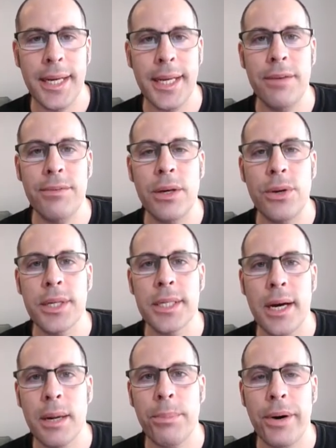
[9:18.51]
And even though the
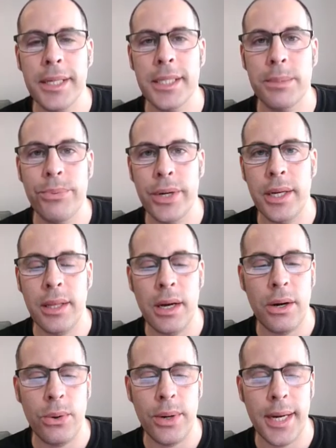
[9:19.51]
stock price is pretty
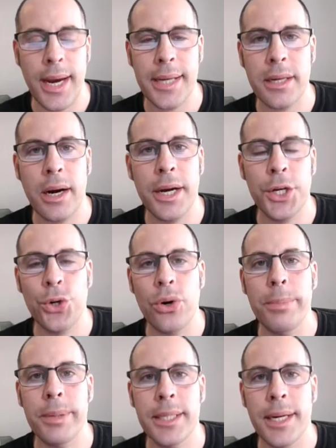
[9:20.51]
low, it has a high
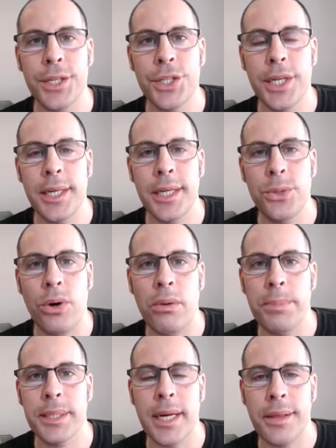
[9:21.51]
short percentage. Nearly
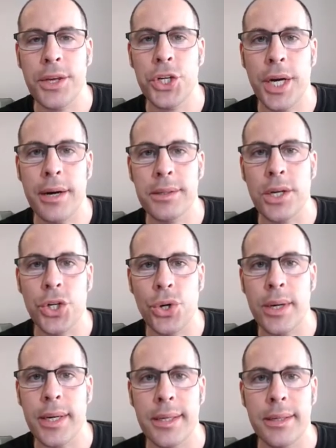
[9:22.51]
12% of the shares are
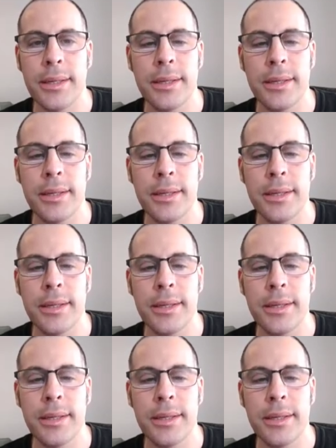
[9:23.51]
shorted.